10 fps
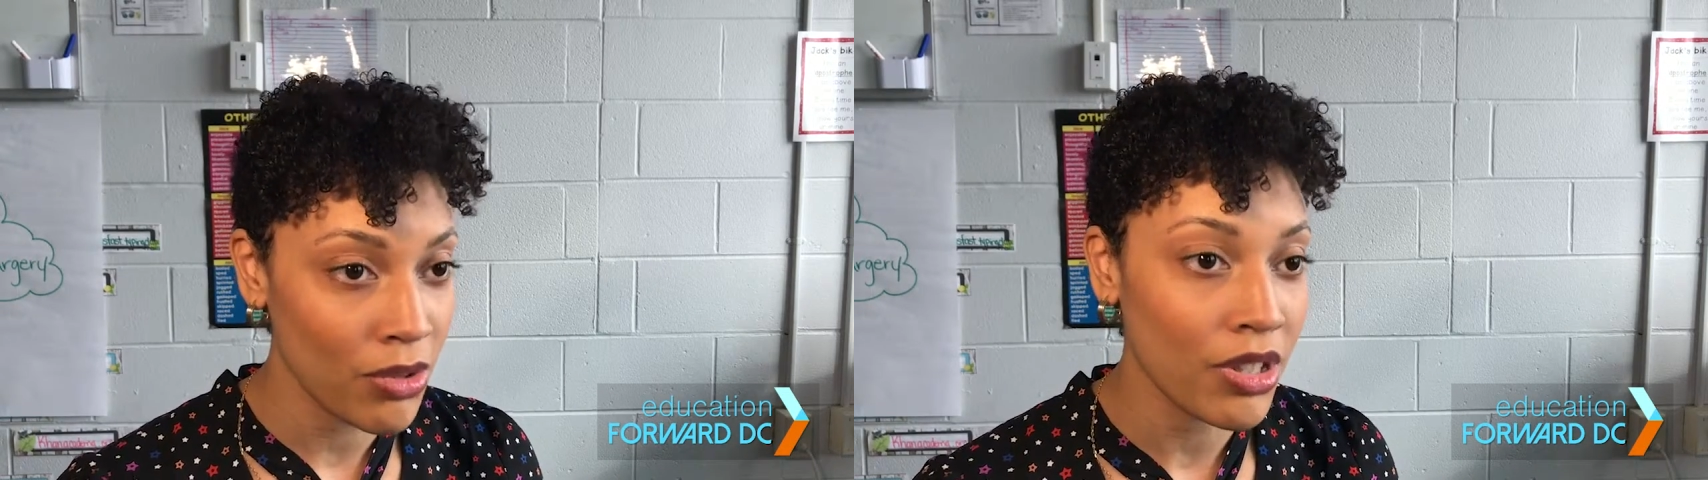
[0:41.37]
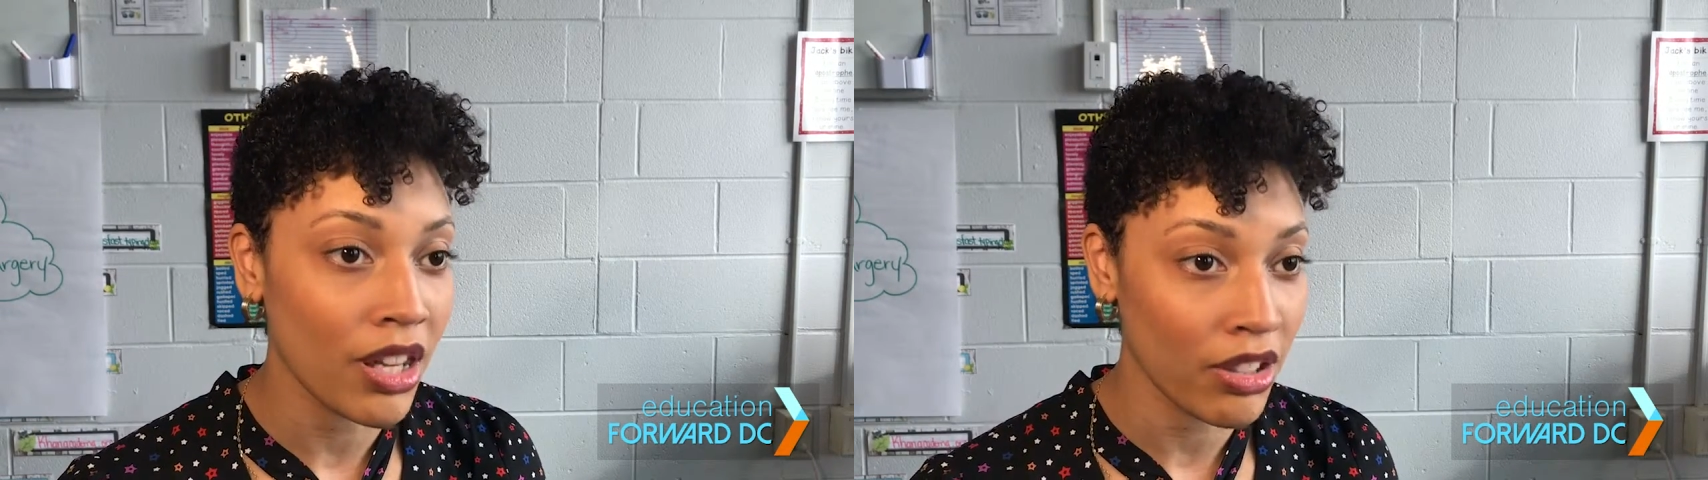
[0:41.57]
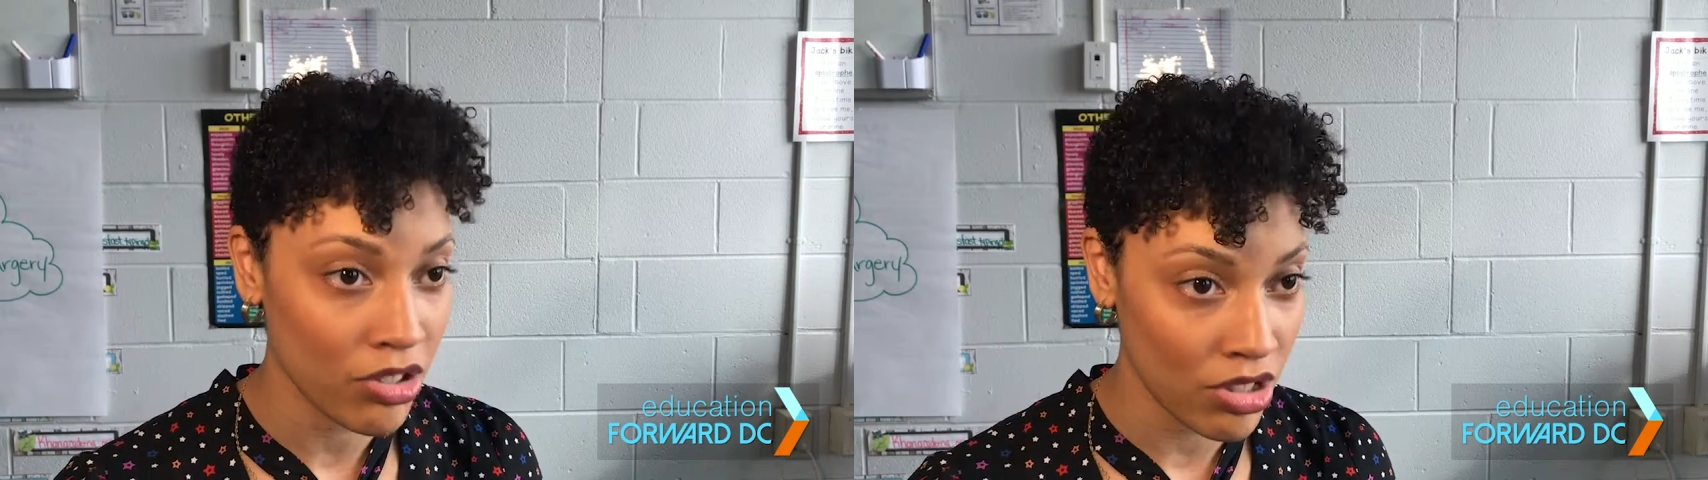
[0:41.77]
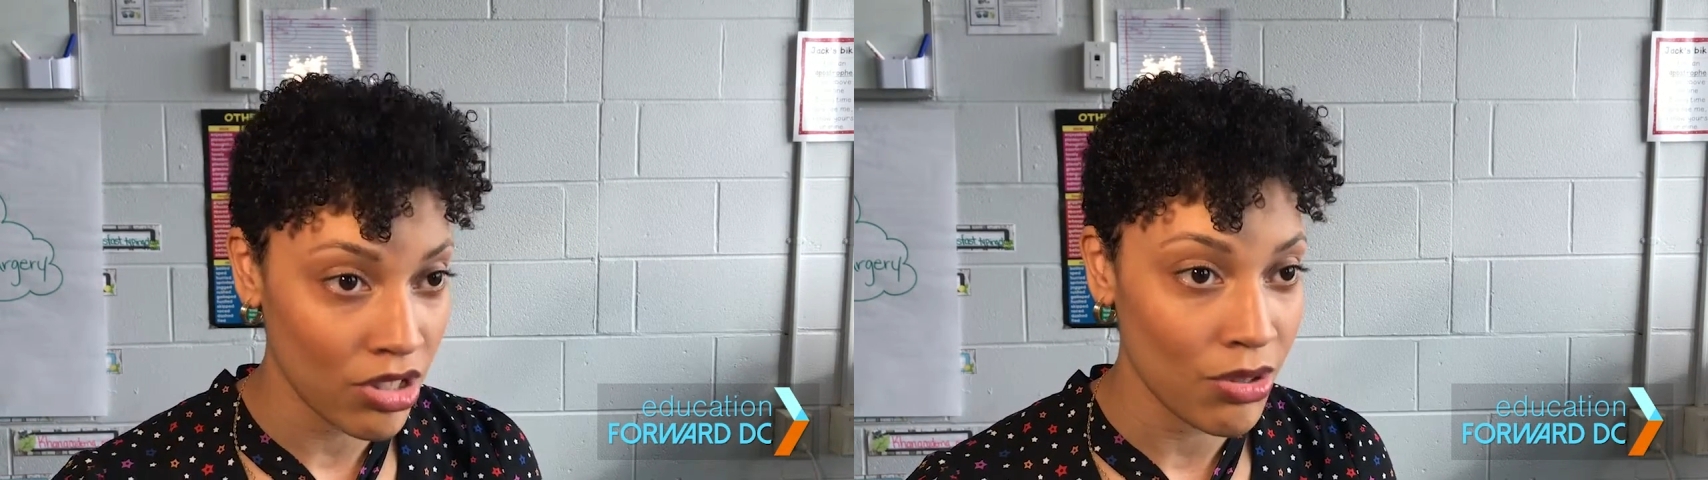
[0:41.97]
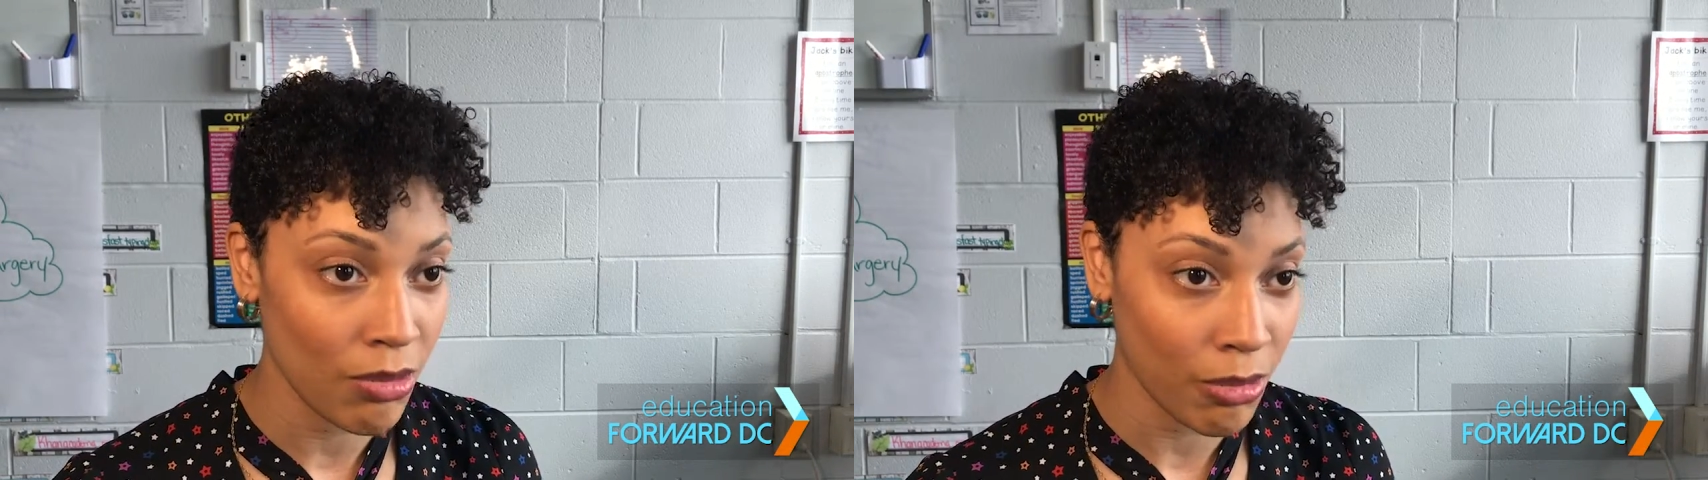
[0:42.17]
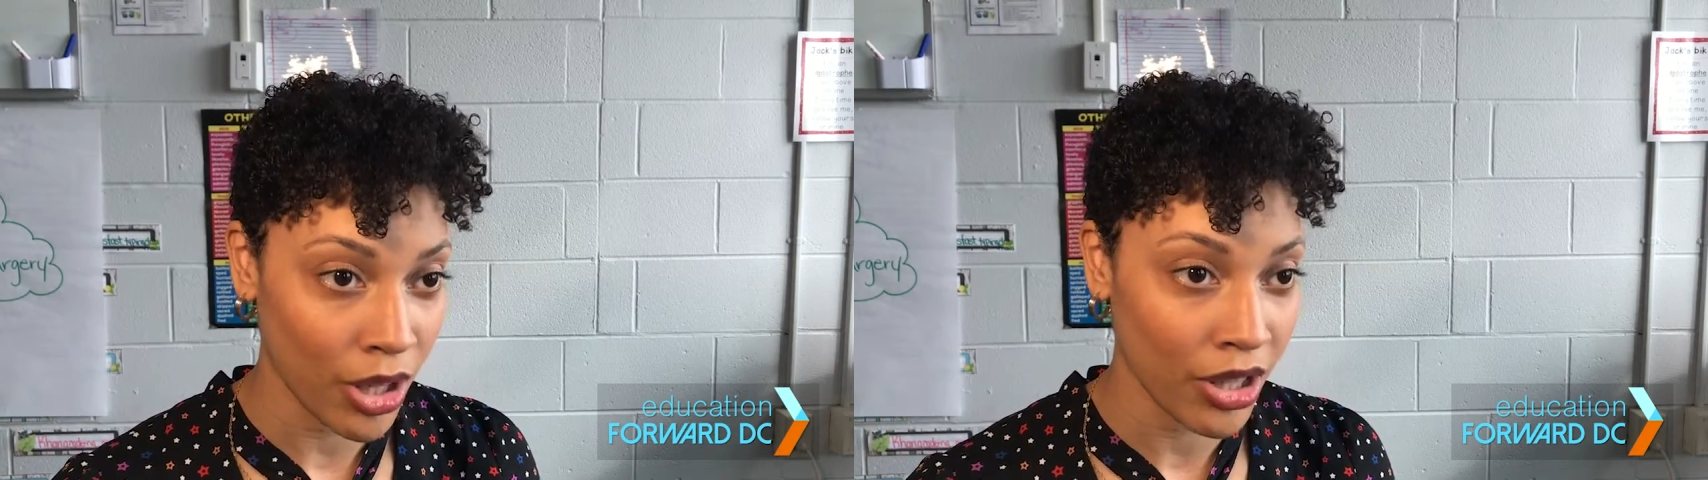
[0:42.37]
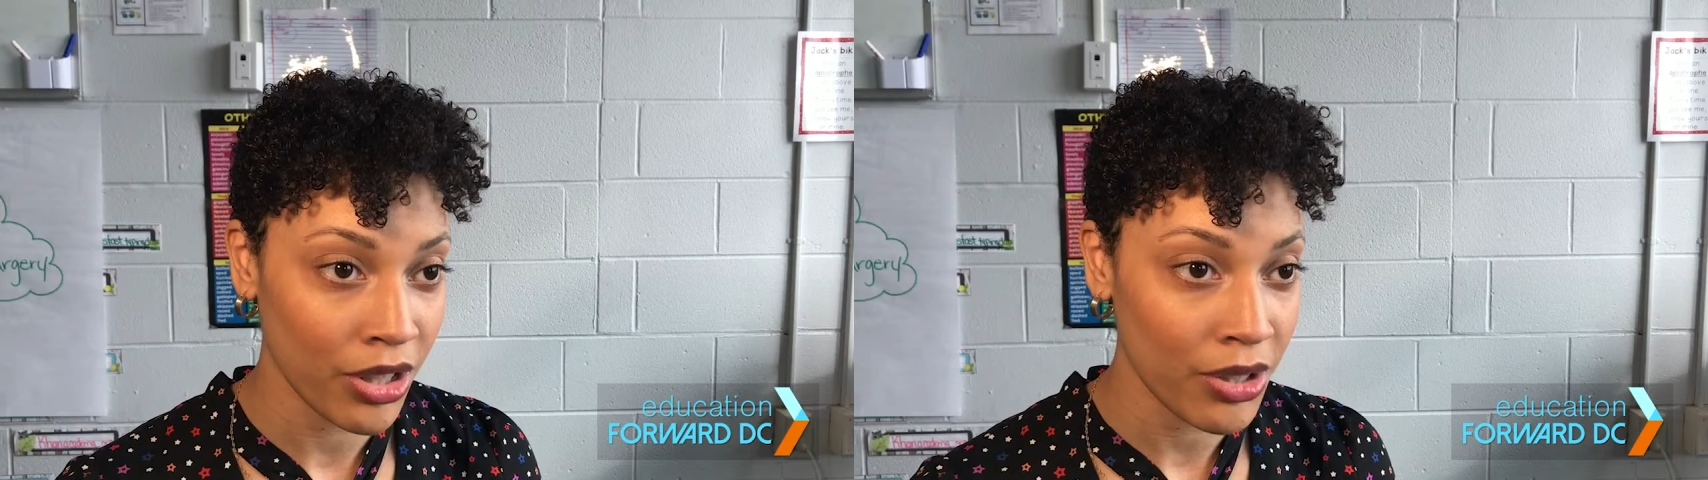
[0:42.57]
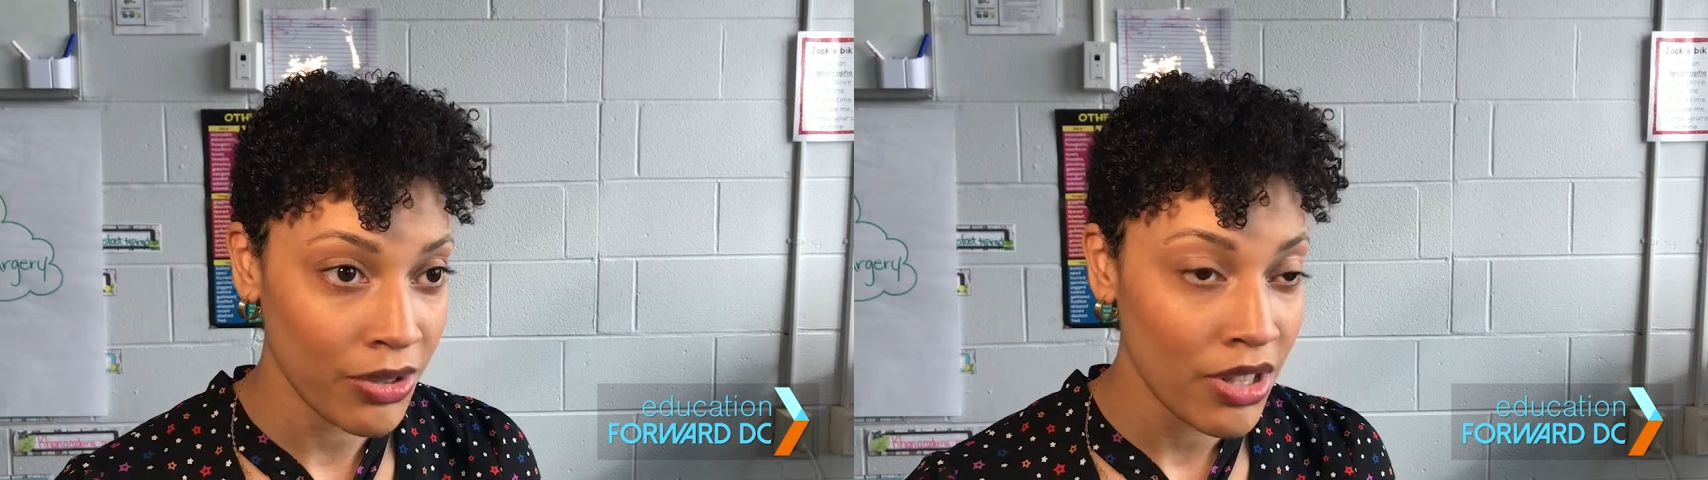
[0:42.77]
you can actually do
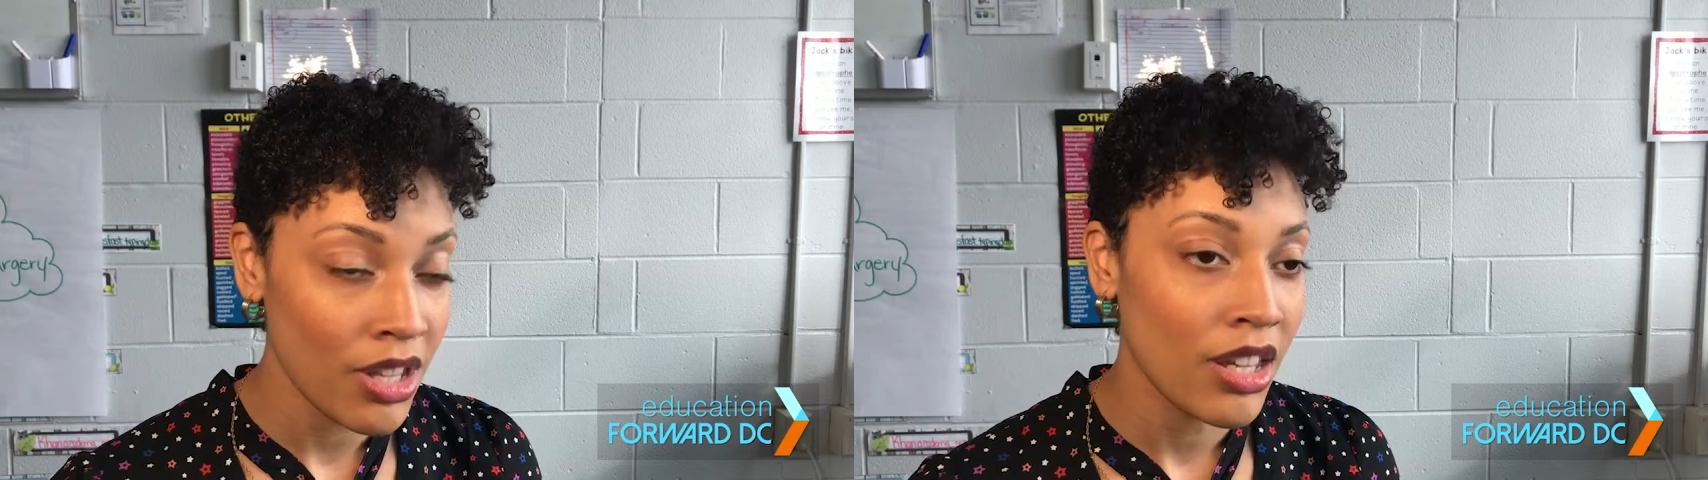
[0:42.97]
tomorrow,